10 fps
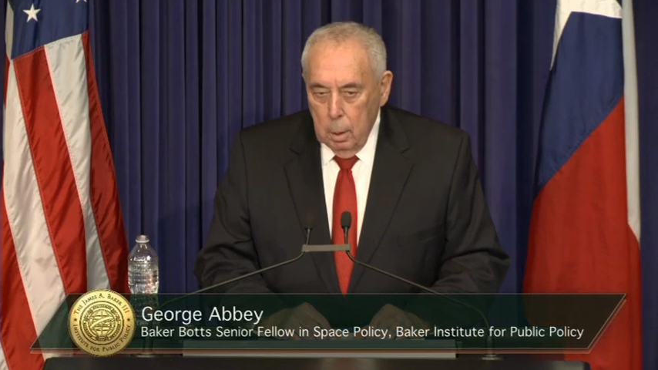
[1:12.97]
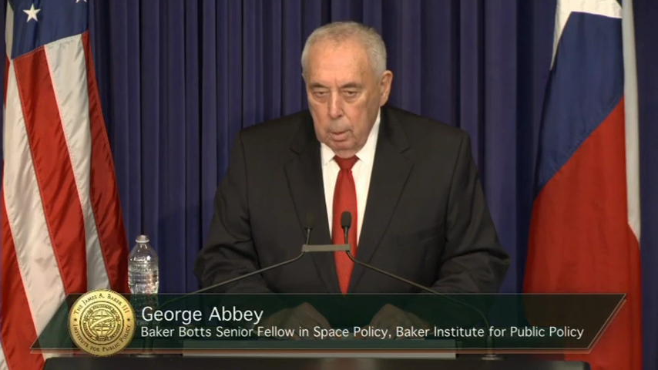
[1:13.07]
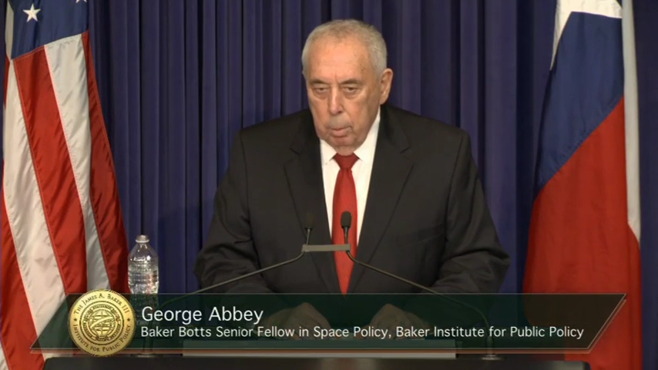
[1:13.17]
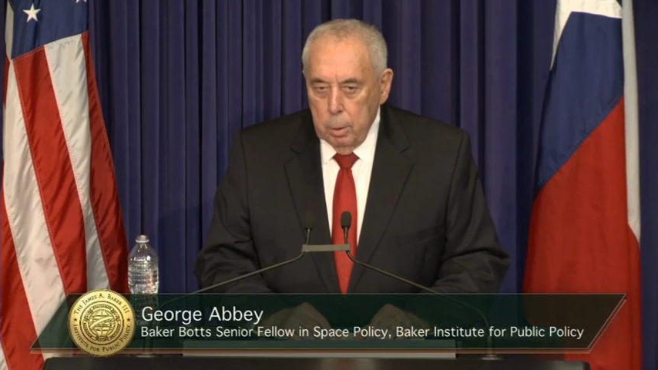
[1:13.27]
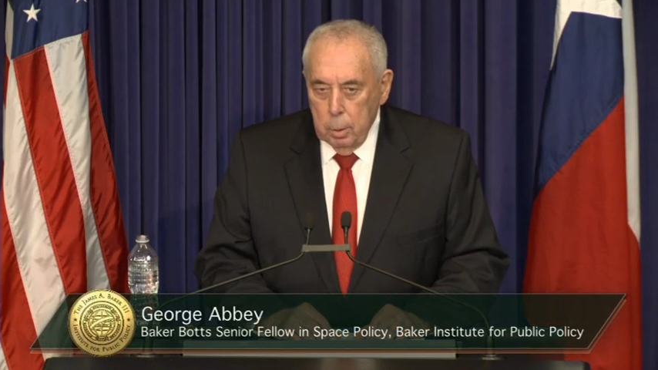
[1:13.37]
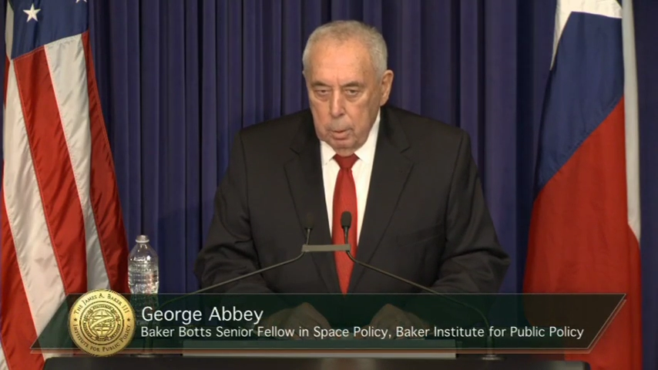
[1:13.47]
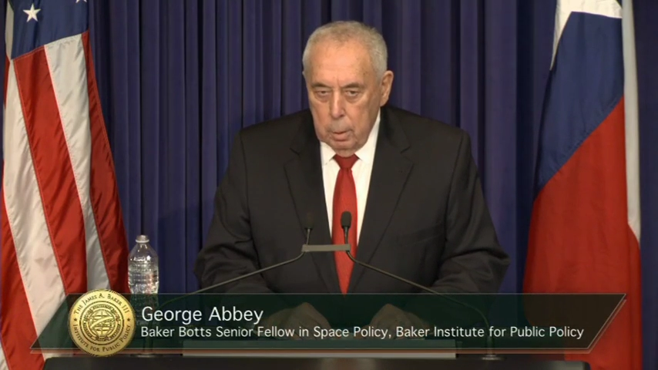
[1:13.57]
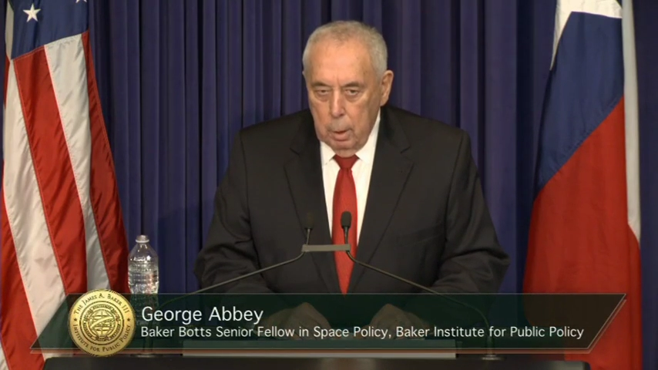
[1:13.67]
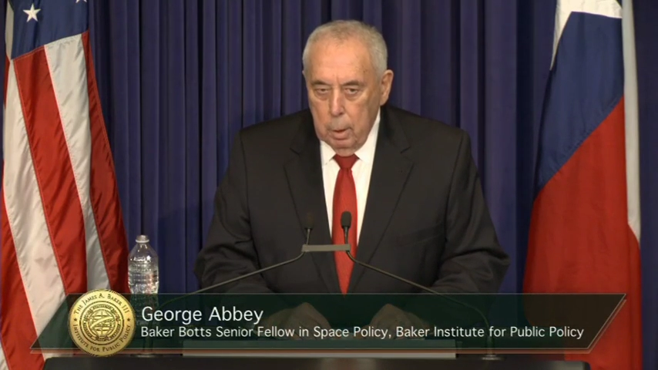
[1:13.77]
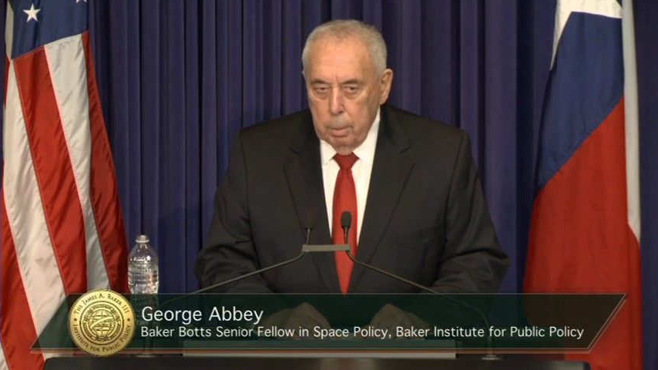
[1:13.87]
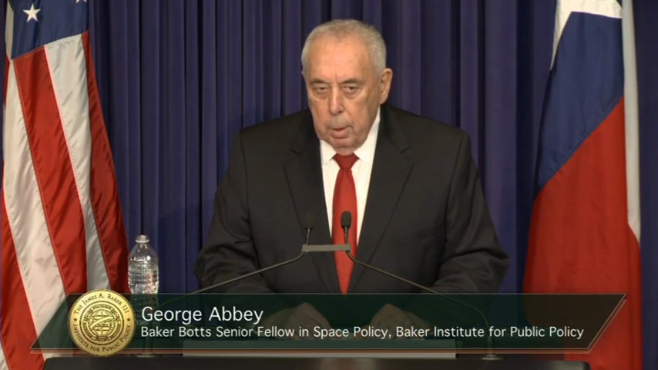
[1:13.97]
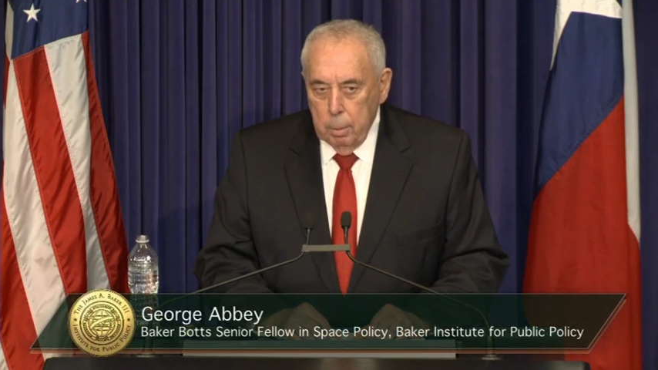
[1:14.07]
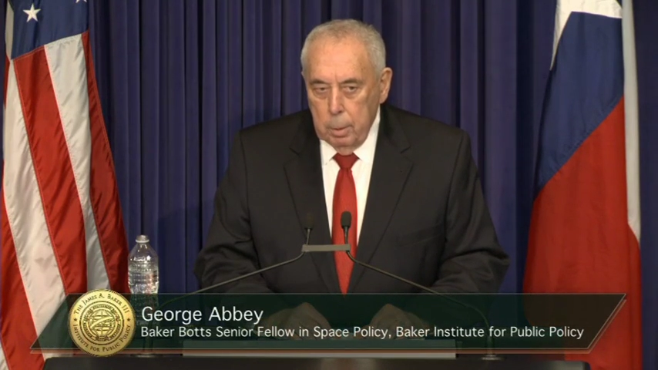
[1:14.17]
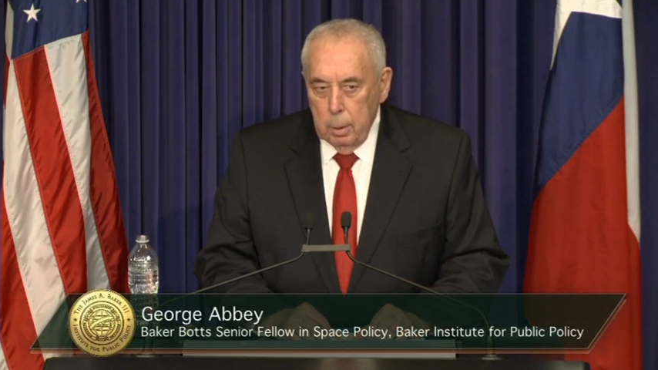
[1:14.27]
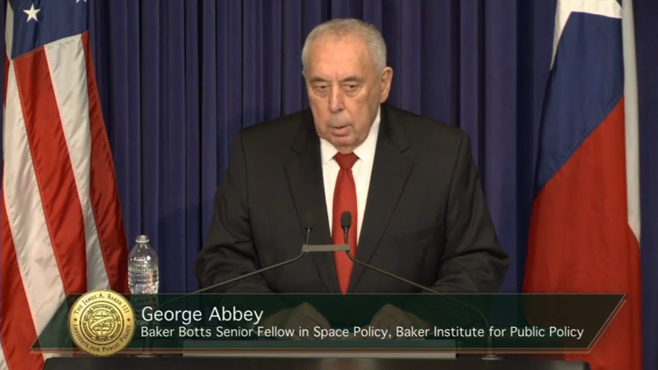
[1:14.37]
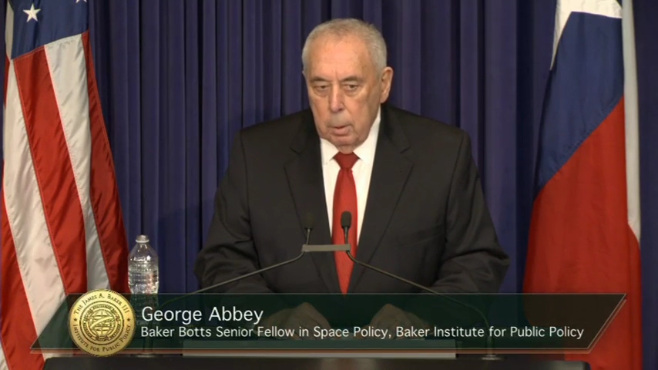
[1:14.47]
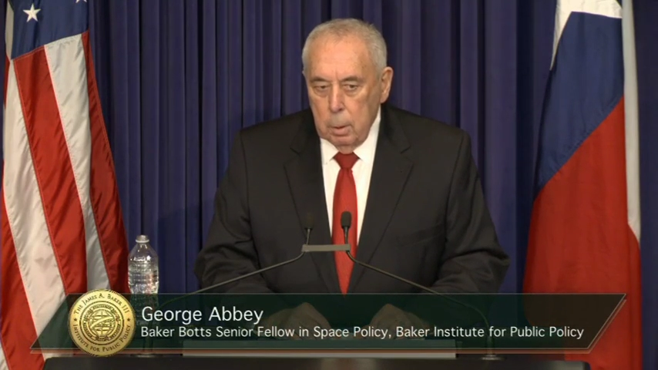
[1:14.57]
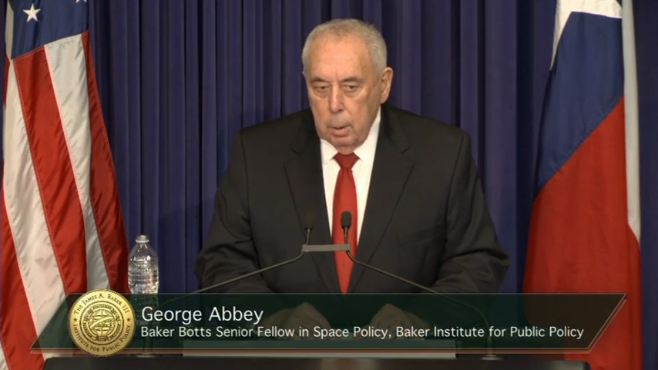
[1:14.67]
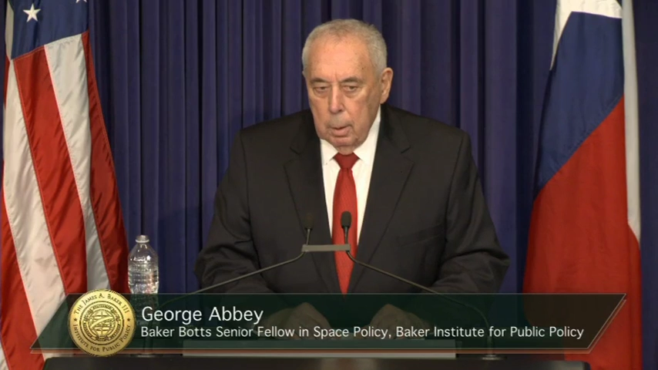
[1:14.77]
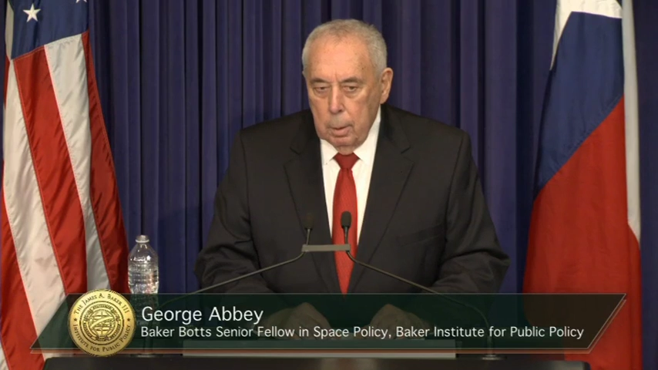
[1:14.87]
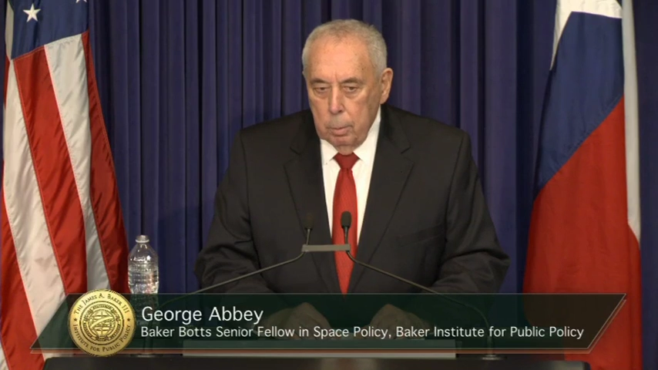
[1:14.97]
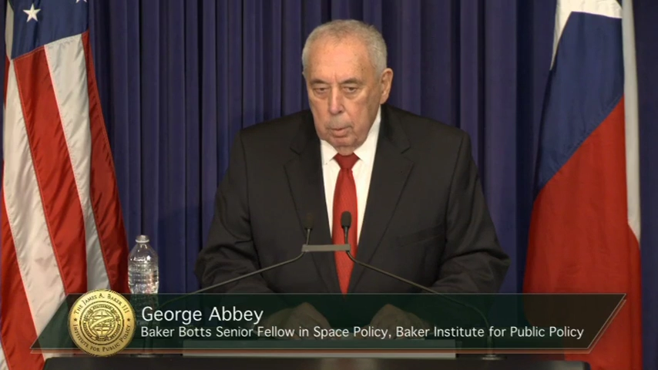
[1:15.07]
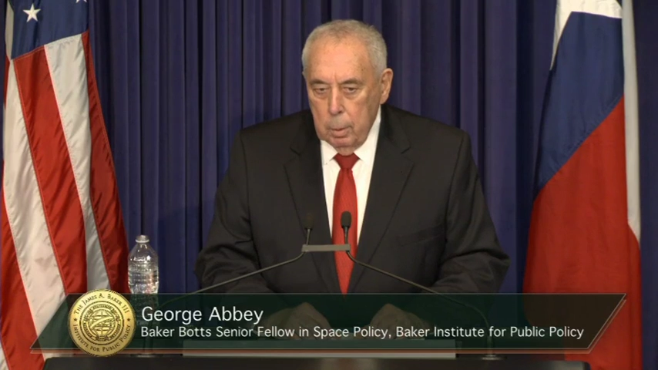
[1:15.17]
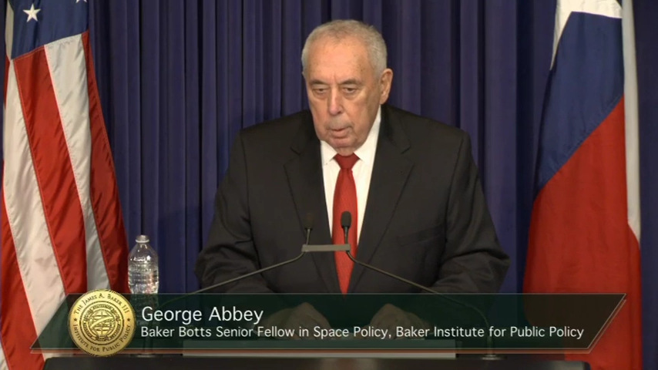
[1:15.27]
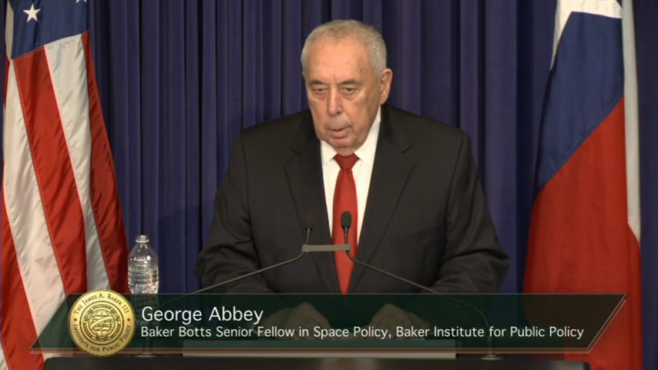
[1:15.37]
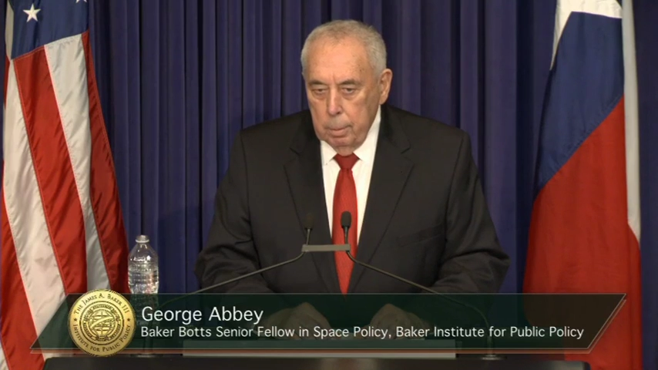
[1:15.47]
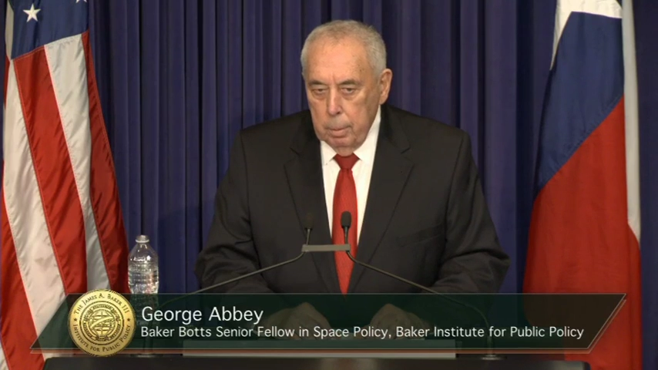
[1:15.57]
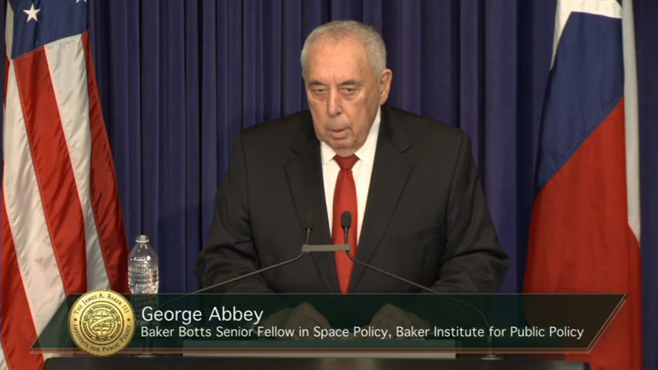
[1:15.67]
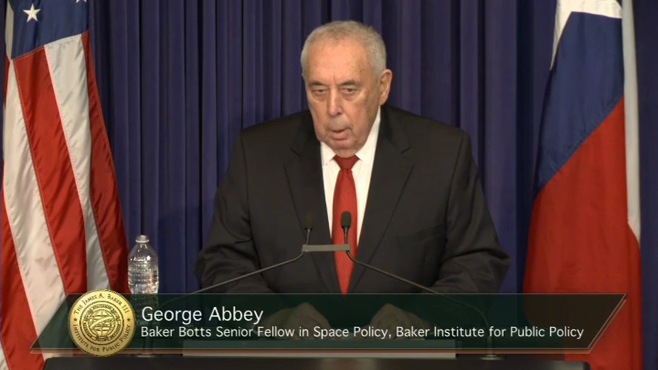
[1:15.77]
commercial startup companies that would